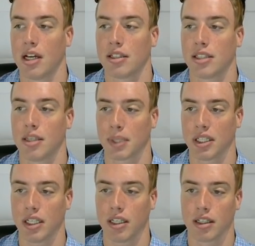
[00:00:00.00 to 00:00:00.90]

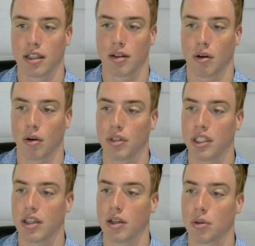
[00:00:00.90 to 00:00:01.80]
Typically, only
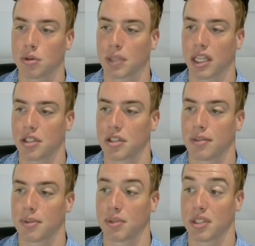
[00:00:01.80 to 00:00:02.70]
those
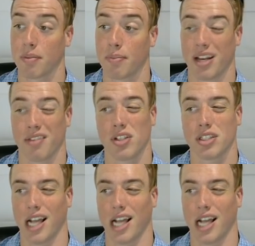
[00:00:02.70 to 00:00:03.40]
relationships in which the benefits